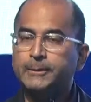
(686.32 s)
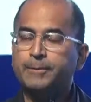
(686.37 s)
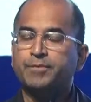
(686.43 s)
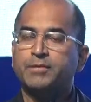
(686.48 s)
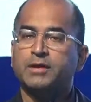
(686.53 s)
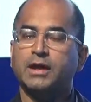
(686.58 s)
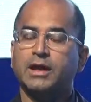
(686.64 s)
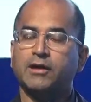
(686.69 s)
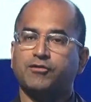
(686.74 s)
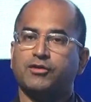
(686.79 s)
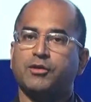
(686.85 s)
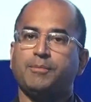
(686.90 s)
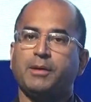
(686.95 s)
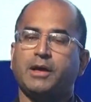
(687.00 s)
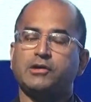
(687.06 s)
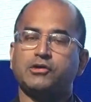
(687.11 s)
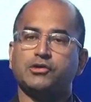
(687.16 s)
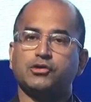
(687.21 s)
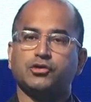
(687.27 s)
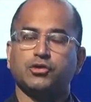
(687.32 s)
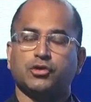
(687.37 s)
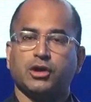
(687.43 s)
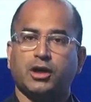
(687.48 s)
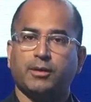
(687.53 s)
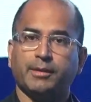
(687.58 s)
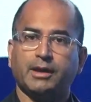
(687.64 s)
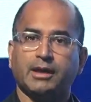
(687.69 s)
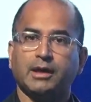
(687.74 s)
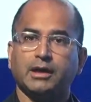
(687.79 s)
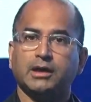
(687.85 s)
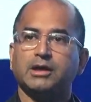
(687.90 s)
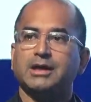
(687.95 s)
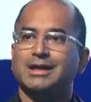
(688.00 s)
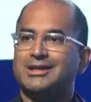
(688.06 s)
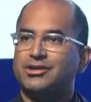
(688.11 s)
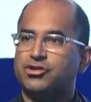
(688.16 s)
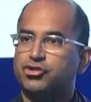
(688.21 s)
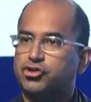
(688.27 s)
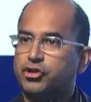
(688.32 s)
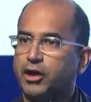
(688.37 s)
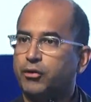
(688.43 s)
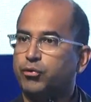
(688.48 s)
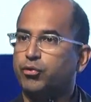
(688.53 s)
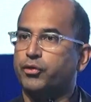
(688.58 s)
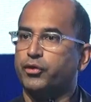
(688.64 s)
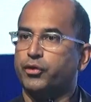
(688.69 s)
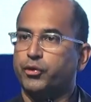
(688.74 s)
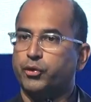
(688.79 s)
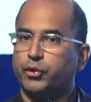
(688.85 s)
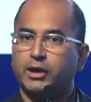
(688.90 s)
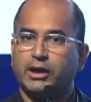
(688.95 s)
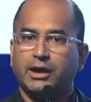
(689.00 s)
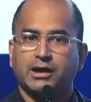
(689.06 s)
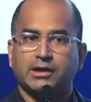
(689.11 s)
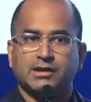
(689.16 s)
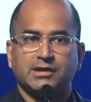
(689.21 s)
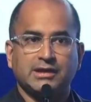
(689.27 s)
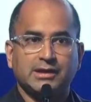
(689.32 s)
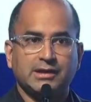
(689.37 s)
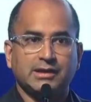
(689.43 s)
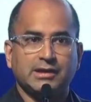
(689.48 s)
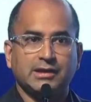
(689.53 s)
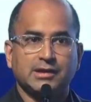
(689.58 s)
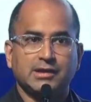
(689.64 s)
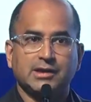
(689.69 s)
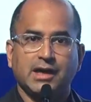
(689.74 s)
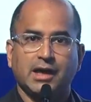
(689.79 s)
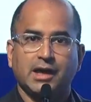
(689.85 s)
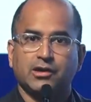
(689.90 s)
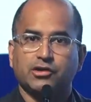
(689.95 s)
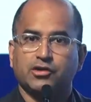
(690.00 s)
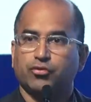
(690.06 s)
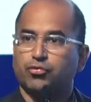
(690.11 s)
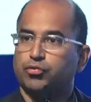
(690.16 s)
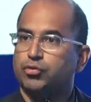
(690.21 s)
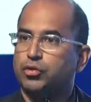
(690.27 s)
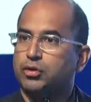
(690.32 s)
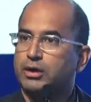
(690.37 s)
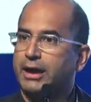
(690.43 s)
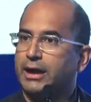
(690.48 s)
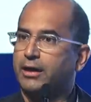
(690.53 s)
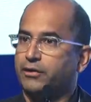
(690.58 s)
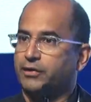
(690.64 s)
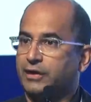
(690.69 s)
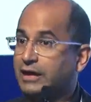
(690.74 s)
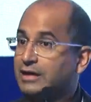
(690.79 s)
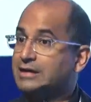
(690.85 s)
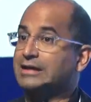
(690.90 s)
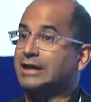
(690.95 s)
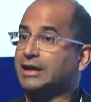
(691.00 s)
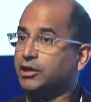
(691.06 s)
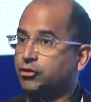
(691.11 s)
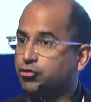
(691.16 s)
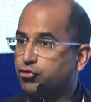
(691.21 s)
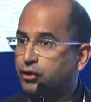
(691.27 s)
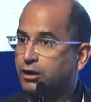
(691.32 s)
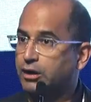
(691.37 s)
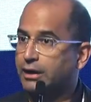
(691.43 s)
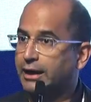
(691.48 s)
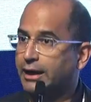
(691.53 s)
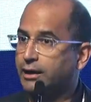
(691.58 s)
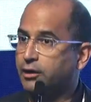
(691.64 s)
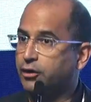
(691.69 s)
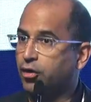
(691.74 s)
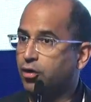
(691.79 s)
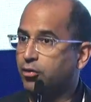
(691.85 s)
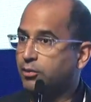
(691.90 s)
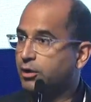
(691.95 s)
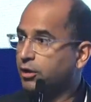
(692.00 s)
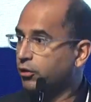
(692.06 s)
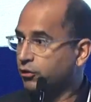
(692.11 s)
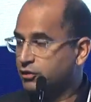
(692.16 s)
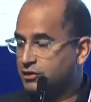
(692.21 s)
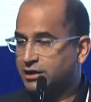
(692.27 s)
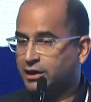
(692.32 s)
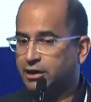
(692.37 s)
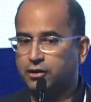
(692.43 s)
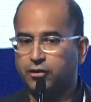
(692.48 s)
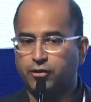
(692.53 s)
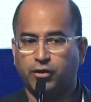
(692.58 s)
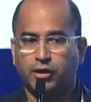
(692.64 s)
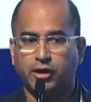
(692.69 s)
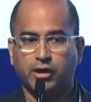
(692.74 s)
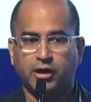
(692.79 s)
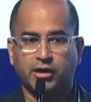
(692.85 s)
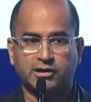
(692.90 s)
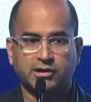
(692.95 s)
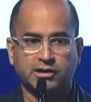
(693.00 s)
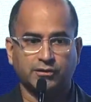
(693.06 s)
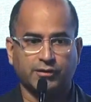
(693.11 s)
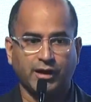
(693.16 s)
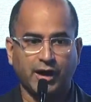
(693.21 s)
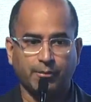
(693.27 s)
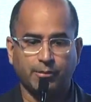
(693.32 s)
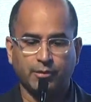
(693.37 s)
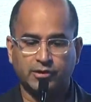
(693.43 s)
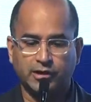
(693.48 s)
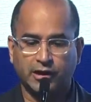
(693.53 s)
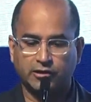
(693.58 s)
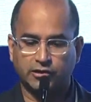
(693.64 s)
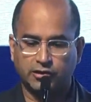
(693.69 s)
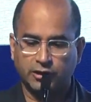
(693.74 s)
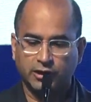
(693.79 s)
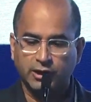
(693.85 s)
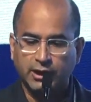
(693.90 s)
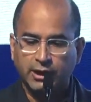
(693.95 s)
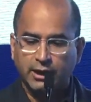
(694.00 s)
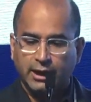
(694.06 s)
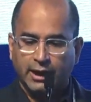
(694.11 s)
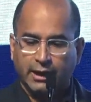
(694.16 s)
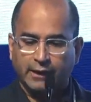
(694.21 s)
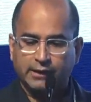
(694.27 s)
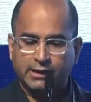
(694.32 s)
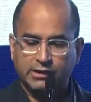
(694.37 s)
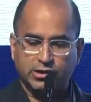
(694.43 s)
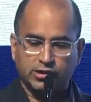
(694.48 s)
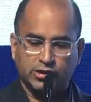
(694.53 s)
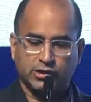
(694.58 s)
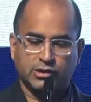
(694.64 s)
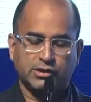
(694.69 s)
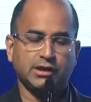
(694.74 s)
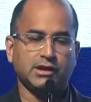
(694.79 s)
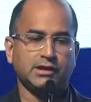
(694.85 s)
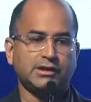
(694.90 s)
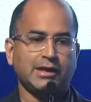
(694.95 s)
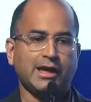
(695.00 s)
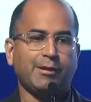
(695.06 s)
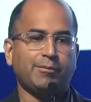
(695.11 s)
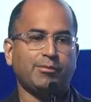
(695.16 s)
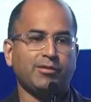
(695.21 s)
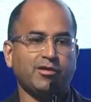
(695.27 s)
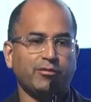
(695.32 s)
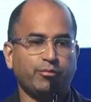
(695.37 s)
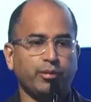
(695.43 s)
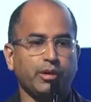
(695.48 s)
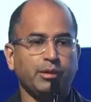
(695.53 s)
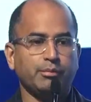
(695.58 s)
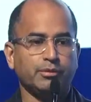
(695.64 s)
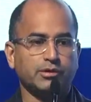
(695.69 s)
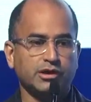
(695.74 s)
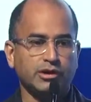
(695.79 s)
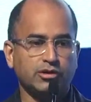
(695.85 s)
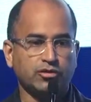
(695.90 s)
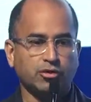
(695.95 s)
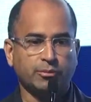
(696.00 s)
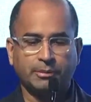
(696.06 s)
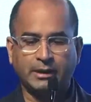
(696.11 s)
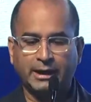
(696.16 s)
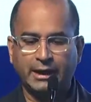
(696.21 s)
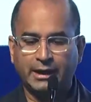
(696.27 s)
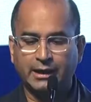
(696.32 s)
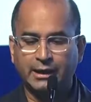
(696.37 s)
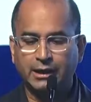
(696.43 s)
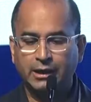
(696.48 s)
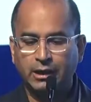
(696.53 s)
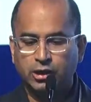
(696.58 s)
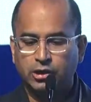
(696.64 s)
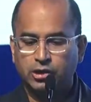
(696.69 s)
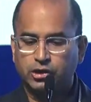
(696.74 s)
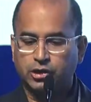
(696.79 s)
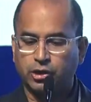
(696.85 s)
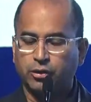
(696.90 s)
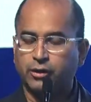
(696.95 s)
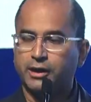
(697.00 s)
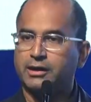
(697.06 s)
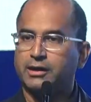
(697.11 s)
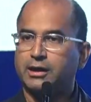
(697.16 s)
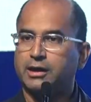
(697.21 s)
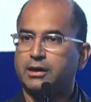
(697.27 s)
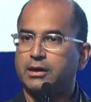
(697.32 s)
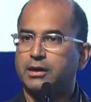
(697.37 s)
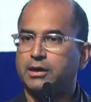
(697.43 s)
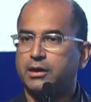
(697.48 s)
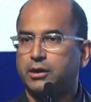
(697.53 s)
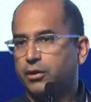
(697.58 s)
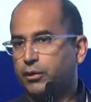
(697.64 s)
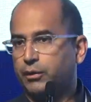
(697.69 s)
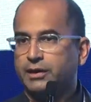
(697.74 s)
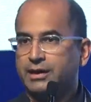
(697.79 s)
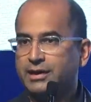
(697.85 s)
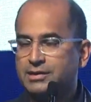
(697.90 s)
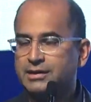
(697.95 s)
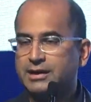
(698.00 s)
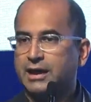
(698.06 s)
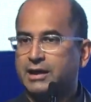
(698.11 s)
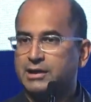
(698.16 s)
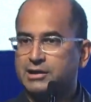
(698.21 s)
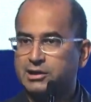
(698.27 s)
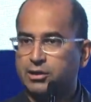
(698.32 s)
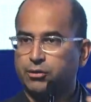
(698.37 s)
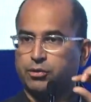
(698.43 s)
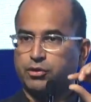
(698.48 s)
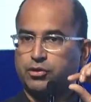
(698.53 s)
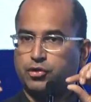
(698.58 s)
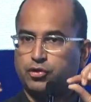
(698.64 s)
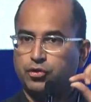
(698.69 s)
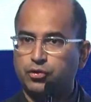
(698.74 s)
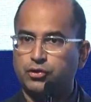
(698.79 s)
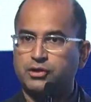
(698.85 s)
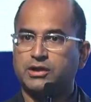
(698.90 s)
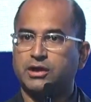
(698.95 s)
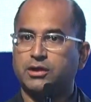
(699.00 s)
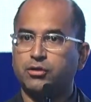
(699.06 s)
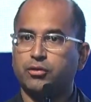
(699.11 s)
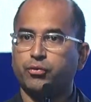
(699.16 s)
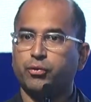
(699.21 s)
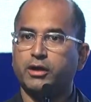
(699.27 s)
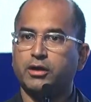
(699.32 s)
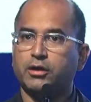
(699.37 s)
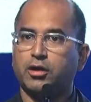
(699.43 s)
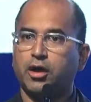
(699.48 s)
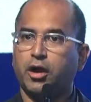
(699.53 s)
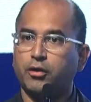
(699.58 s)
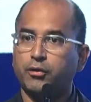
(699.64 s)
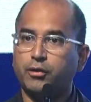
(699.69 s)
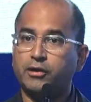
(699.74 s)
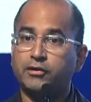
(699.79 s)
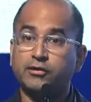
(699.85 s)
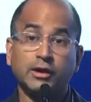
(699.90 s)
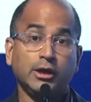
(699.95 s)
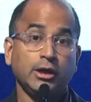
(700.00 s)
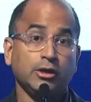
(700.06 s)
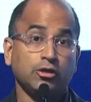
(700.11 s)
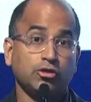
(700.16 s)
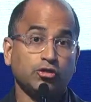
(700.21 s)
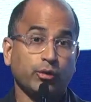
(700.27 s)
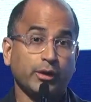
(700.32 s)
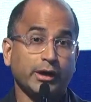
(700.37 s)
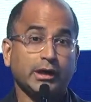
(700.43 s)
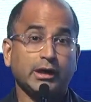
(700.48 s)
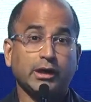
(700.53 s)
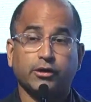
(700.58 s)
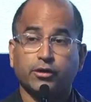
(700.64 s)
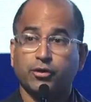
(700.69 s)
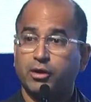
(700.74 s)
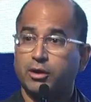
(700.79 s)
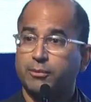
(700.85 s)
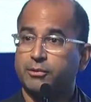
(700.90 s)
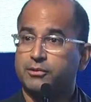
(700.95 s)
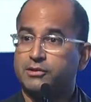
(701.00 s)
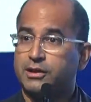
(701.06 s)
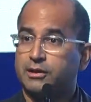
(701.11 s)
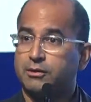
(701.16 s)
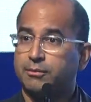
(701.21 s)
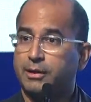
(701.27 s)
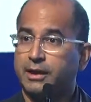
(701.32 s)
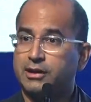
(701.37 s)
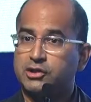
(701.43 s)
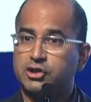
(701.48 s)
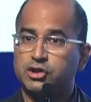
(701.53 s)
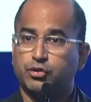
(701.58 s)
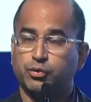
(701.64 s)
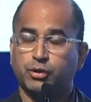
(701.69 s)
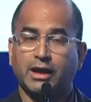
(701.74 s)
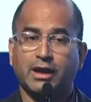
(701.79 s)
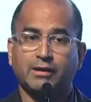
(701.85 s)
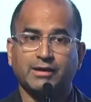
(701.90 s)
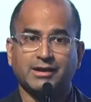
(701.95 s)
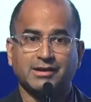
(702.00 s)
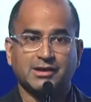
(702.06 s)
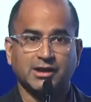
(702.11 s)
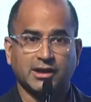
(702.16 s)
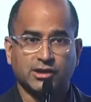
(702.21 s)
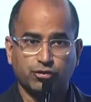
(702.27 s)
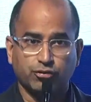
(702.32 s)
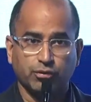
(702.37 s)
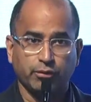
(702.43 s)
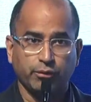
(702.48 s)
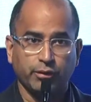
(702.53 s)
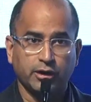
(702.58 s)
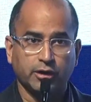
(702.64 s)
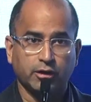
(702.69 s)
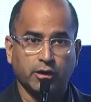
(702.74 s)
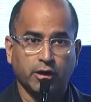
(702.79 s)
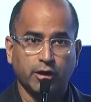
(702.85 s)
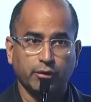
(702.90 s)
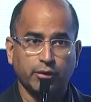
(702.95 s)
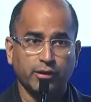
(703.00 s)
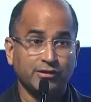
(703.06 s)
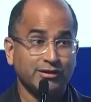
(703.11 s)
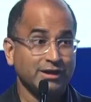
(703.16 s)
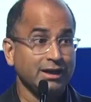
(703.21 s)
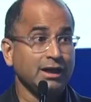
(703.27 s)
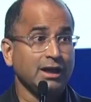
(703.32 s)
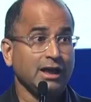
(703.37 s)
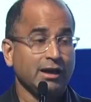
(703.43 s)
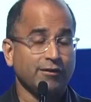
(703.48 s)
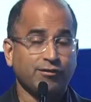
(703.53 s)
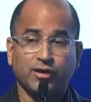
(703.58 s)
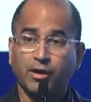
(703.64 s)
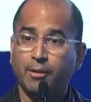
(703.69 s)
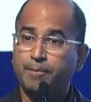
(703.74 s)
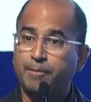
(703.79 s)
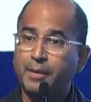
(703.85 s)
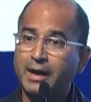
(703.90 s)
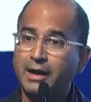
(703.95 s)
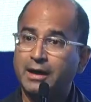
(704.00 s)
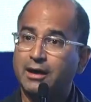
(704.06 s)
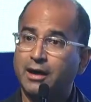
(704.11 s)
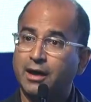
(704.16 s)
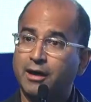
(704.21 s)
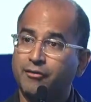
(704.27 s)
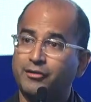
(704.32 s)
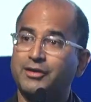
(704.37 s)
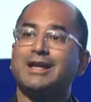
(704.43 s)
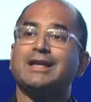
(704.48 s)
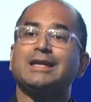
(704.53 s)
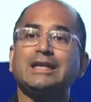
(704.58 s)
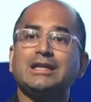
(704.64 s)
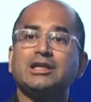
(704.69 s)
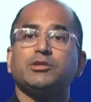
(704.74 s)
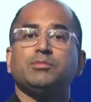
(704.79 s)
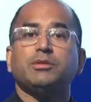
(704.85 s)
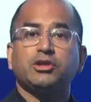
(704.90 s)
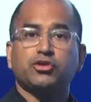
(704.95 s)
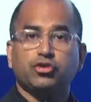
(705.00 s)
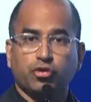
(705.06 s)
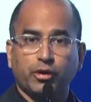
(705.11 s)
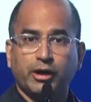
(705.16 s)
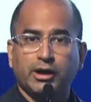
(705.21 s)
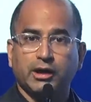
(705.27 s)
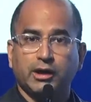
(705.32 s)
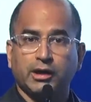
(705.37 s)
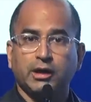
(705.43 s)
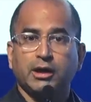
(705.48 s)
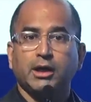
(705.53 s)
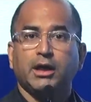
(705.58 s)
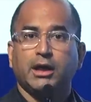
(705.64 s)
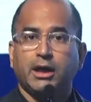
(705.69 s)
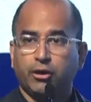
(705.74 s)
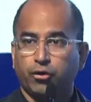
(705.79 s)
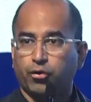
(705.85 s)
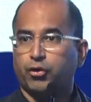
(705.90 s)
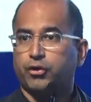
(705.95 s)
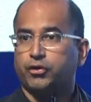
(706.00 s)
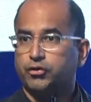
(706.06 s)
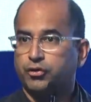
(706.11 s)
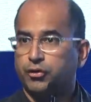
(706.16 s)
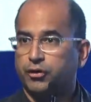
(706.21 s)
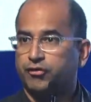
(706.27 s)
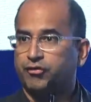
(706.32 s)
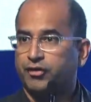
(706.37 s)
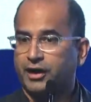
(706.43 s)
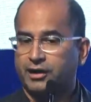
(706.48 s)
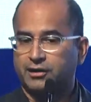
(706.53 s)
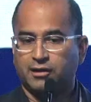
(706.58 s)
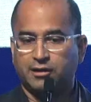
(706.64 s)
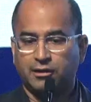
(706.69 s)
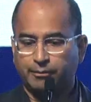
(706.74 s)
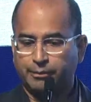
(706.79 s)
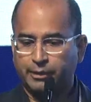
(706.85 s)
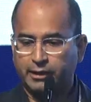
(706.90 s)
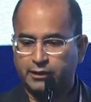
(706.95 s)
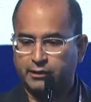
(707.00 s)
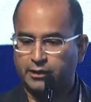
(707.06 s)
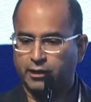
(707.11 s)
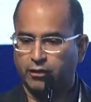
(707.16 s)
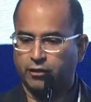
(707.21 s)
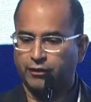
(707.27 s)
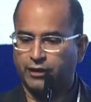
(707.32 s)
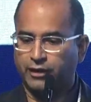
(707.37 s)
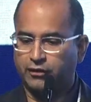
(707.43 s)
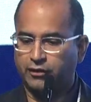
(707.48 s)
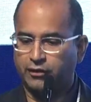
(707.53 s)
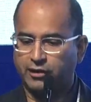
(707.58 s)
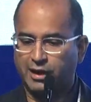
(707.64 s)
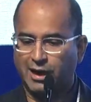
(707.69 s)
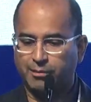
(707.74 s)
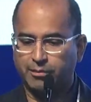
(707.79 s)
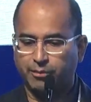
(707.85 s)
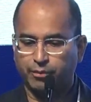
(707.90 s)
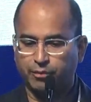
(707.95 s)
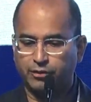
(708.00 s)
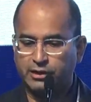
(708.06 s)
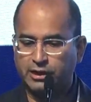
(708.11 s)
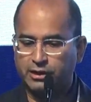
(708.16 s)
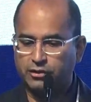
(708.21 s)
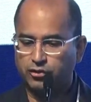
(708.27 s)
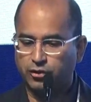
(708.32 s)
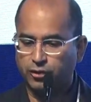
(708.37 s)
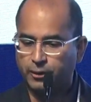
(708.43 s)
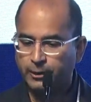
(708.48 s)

If the patients are coming in general, they're going to get a CT scan to rule out things like adrenal adenoma or secondary causes of hypertension. And this is just an example of pre-procedure planning showing that, in this case, there were 2 single renal arteries. 20 to 30% of patients will have accessory renal arteries. If they're big enough, they need to be treated in order to effect a complete denervation type of procedure.